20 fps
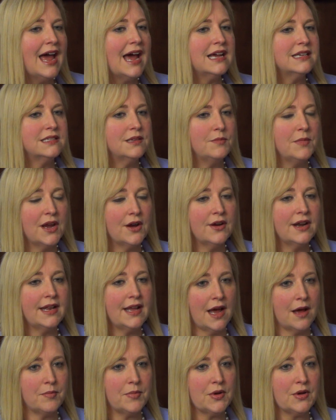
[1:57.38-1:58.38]
as a married
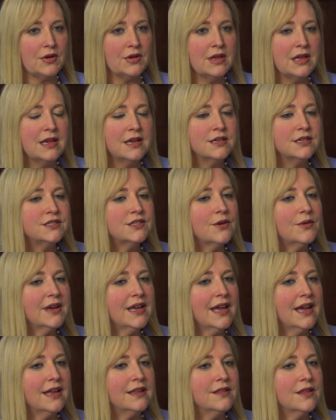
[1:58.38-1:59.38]
couple. So,
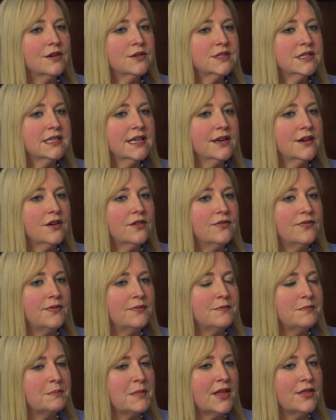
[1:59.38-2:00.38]
again, those single
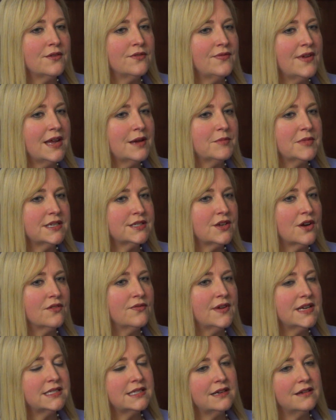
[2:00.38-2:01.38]
mother families are
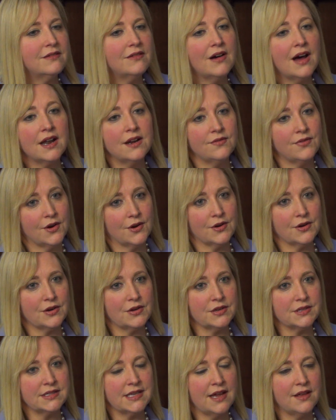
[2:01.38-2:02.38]
facing a lot of
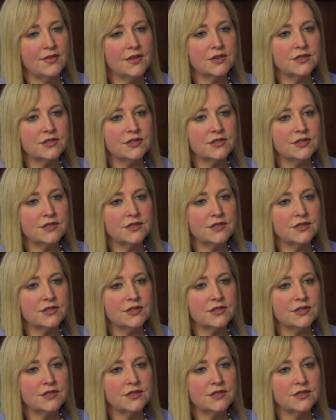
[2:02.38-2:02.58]
hurdles, and